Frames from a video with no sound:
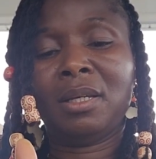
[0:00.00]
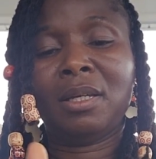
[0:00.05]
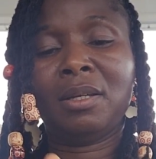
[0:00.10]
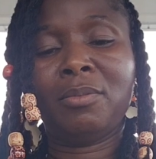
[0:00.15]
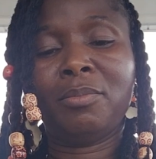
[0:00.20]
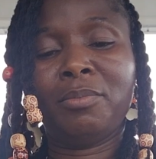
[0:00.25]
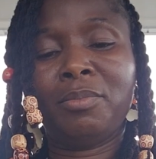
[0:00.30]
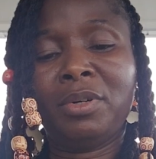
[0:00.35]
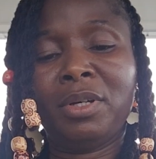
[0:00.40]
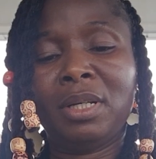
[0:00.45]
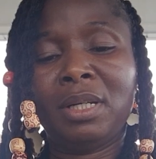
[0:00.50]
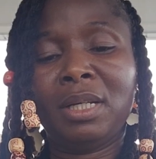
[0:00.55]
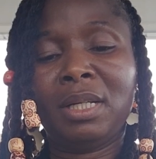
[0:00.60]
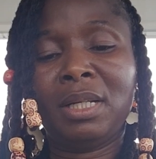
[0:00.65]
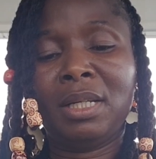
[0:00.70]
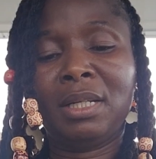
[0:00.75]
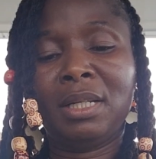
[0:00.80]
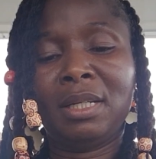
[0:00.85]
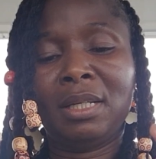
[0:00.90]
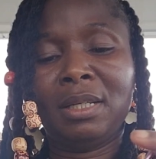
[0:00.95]
and put it
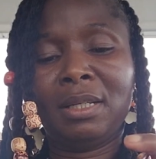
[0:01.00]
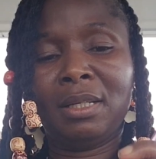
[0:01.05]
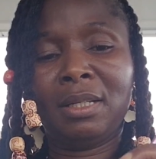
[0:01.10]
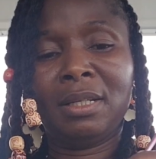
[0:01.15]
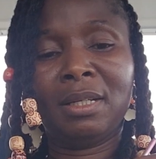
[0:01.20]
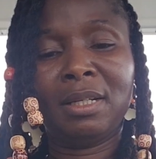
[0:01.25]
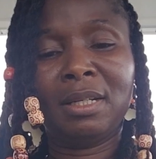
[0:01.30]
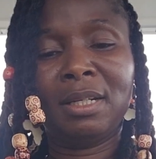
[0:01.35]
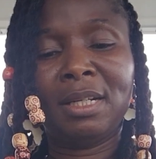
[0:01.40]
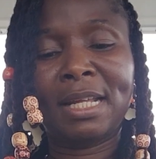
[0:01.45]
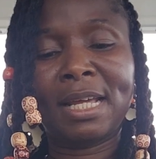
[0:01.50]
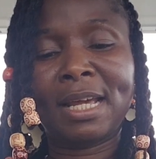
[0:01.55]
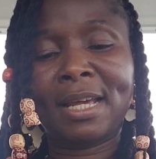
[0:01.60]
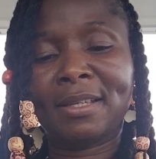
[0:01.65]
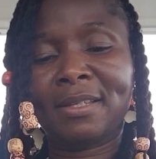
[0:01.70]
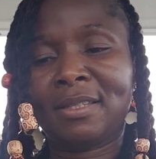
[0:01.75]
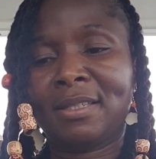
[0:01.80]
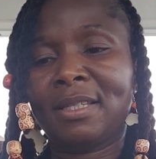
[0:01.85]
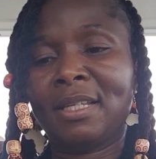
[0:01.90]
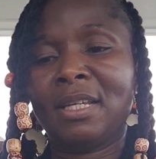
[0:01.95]
in the
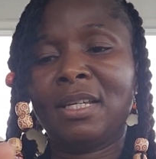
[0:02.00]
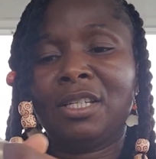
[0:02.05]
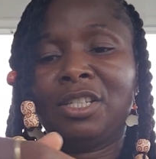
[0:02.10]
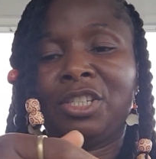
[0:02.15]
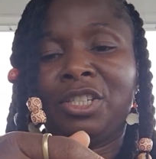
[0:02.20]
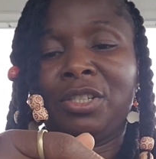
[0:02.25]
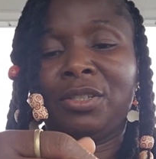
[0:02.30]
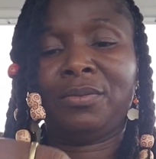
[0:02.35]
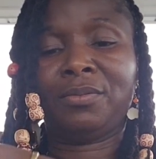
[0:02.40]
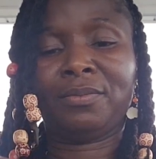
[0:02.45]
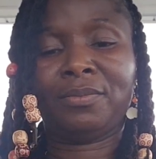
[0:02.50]
last stitch.